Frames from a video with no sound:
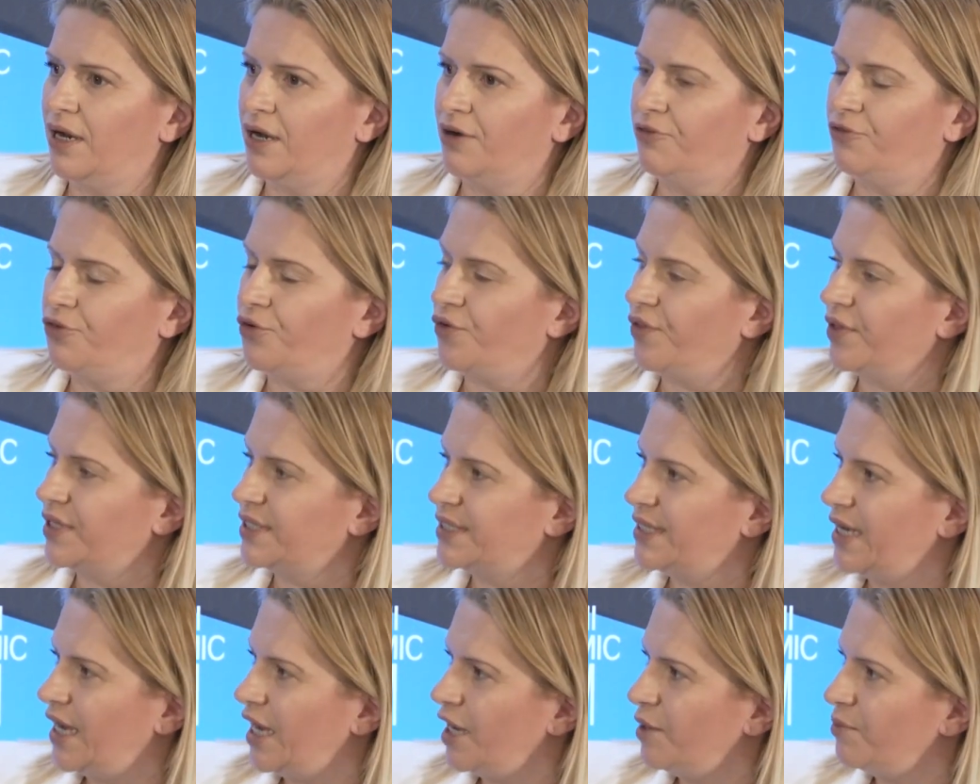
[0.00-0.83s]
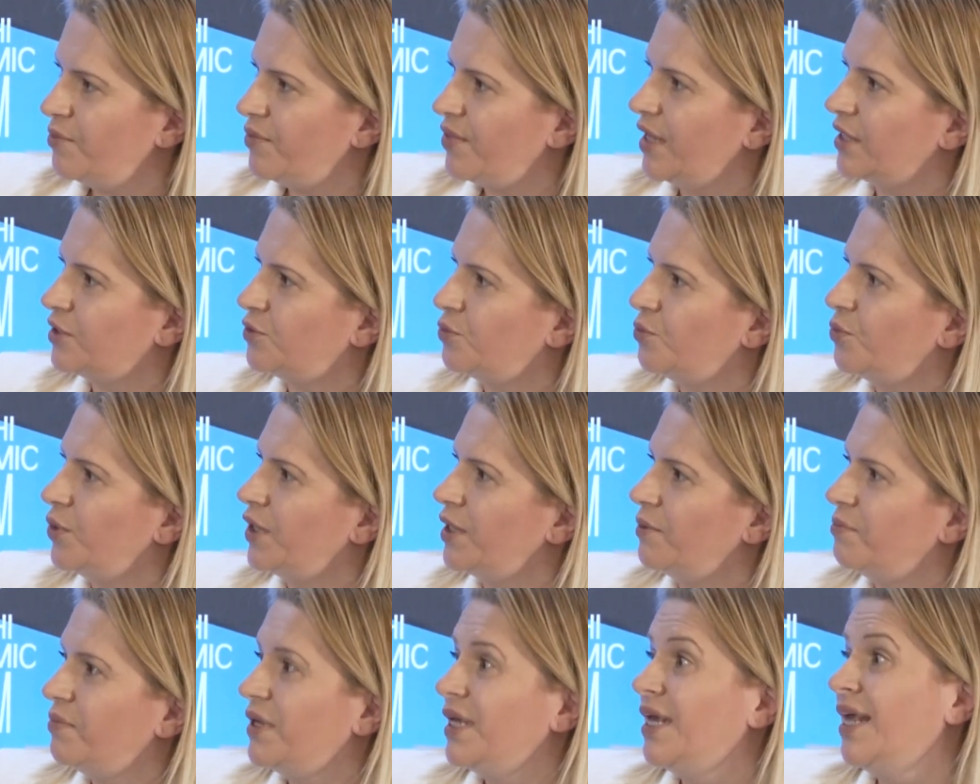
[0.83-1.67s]
for the time that
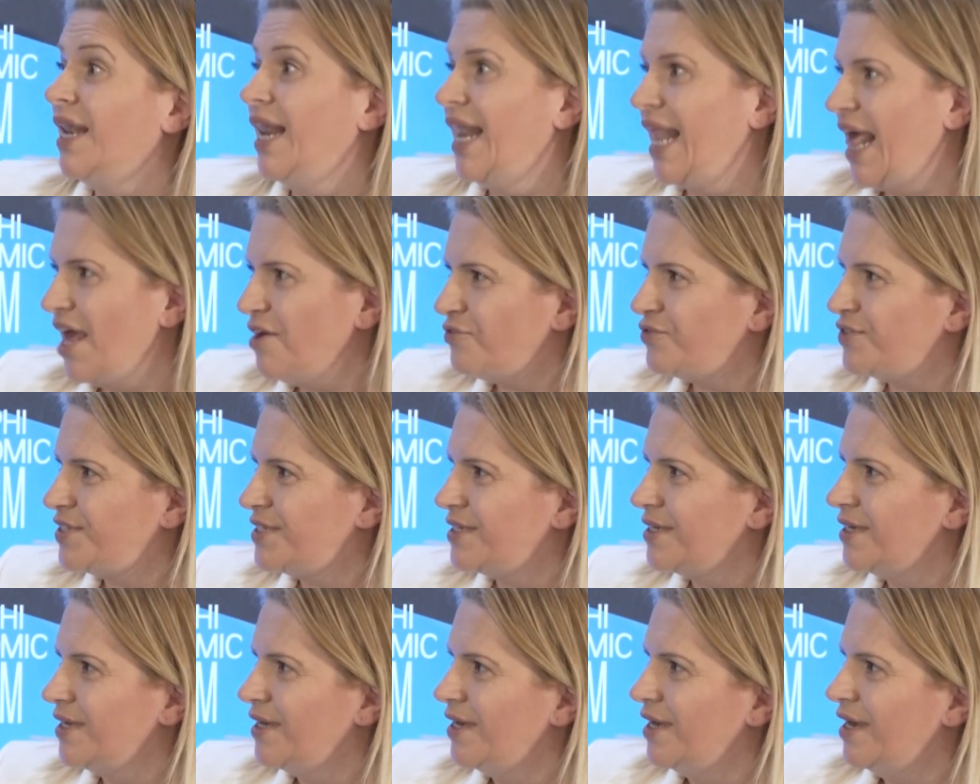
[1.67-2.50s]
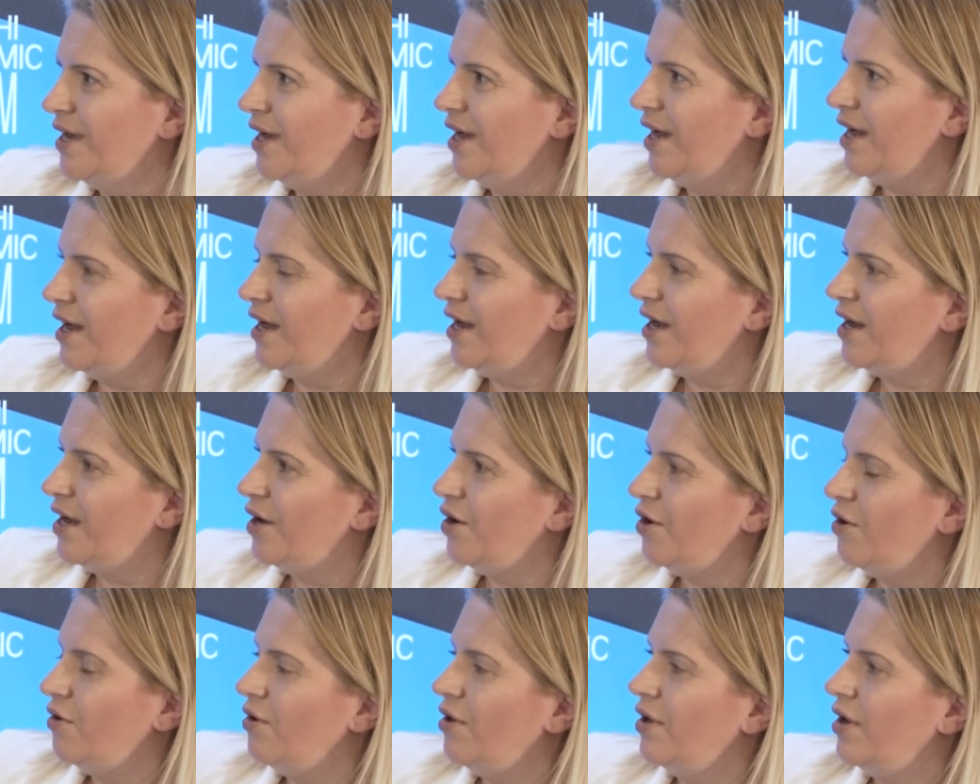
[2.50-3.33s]
will be left,
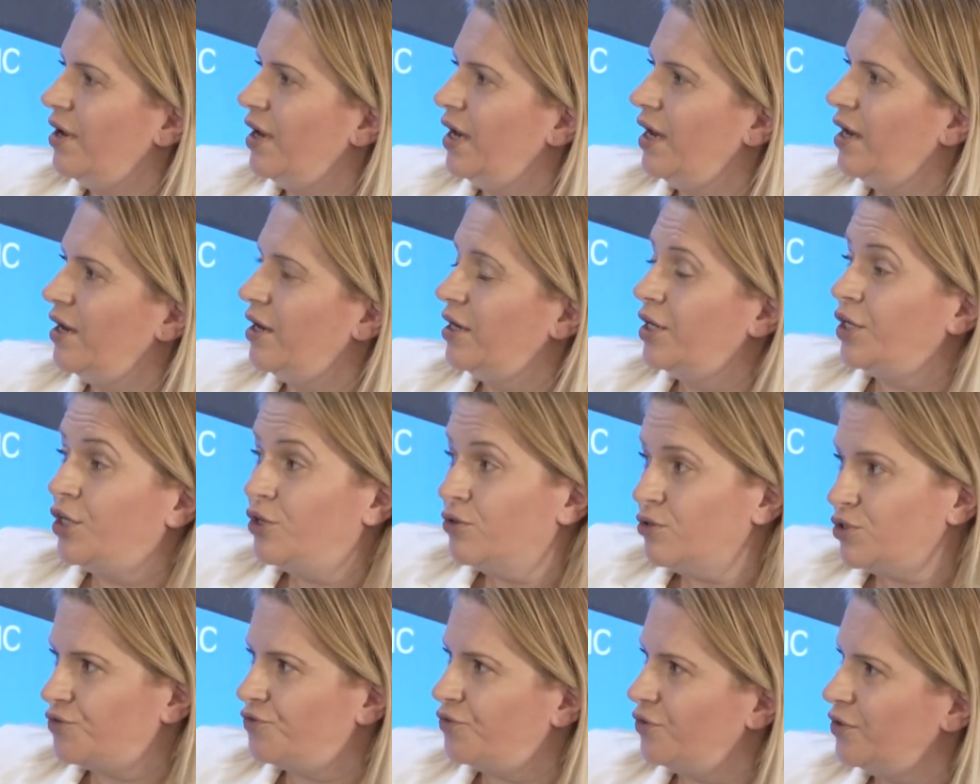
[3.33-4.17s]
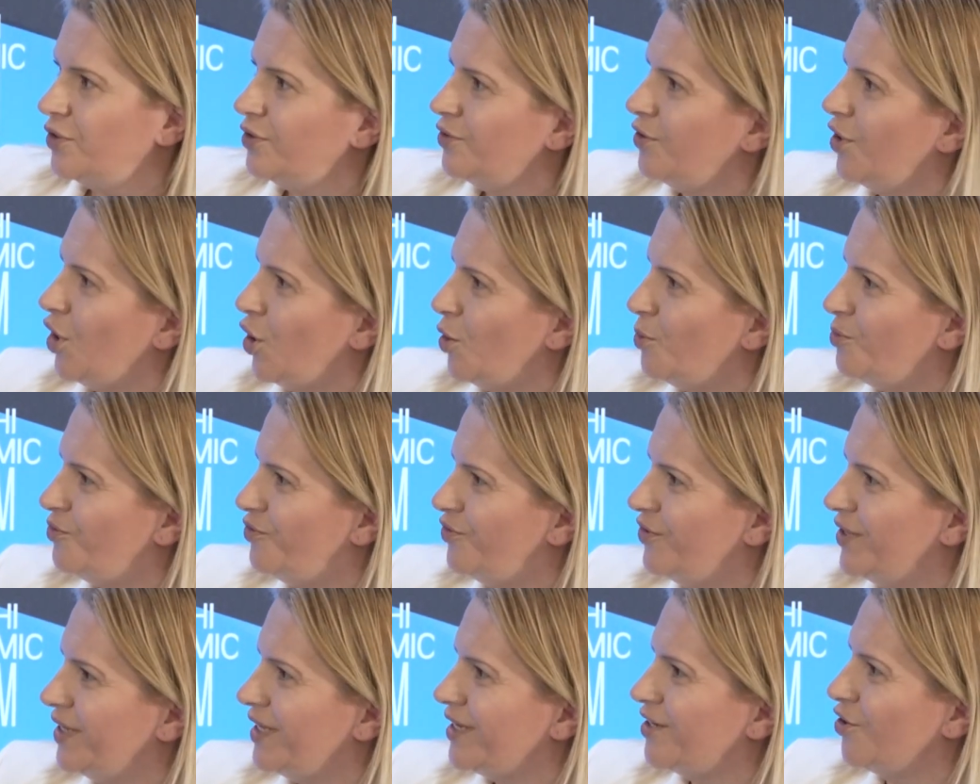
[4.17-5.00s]
useful,
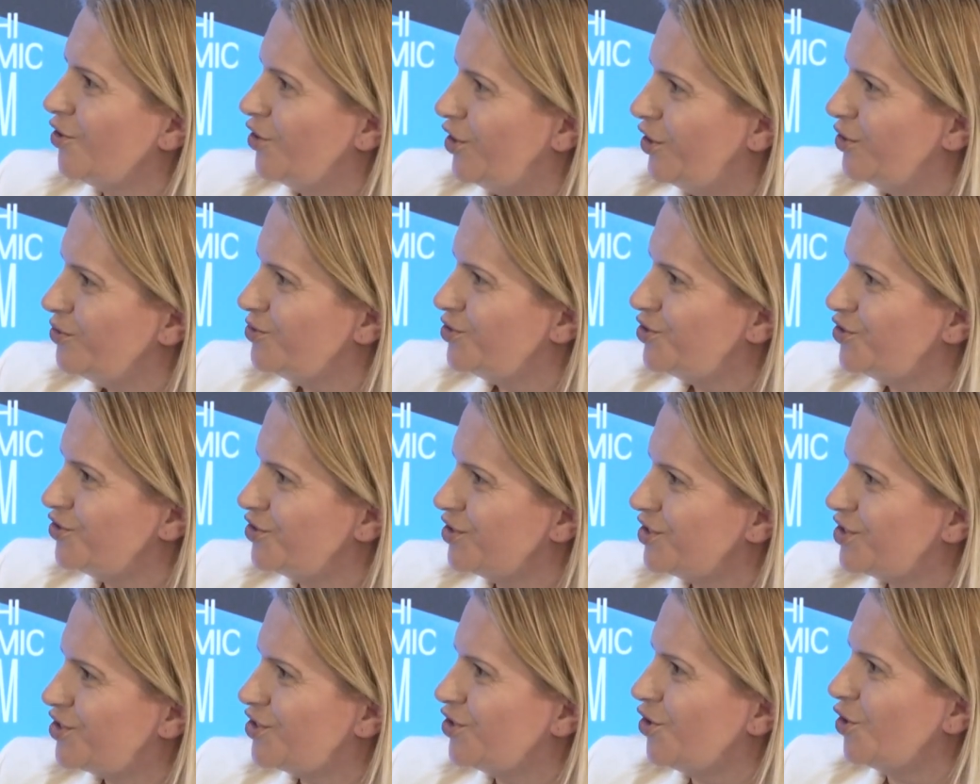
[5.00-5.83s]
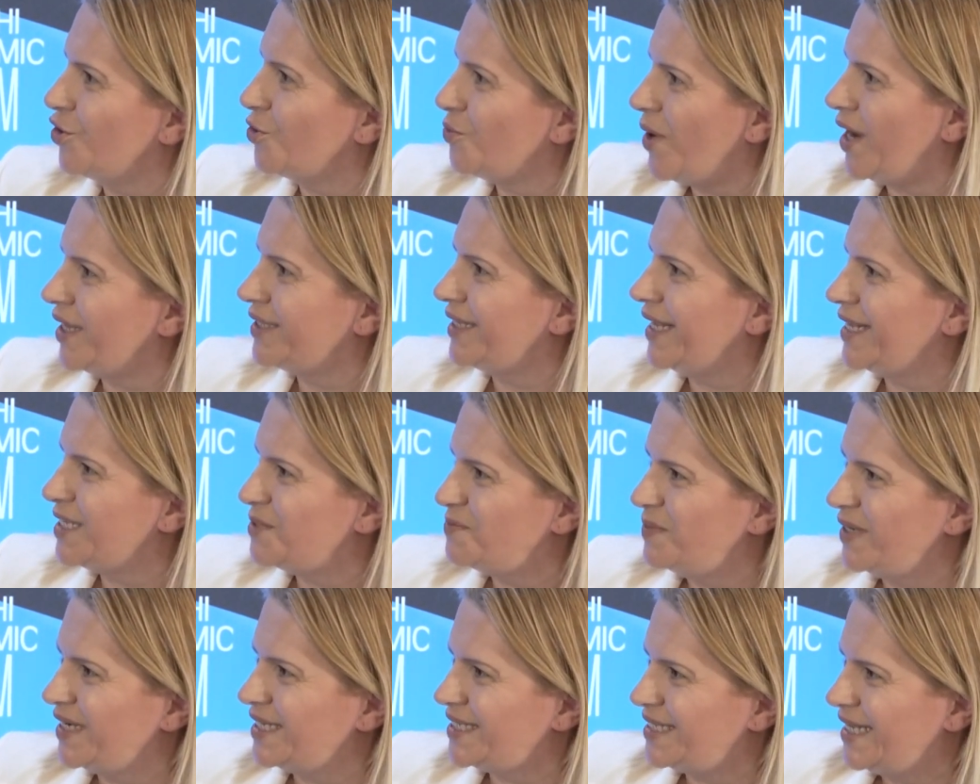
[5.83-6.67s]
hopefully, conclusions on what has
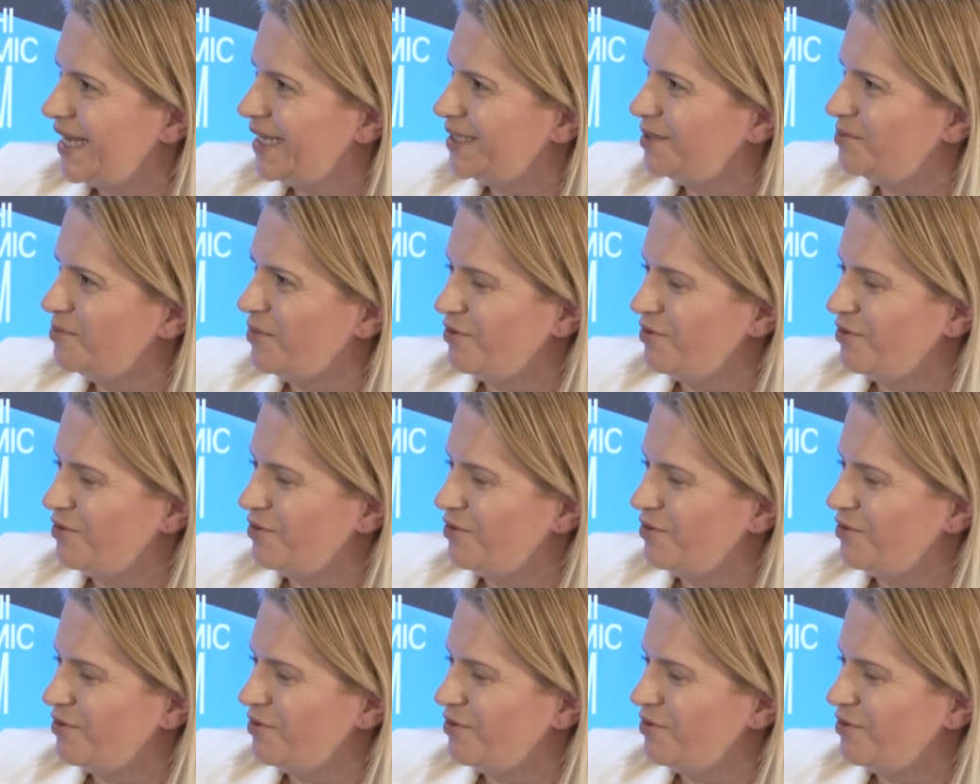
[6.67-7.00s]
been said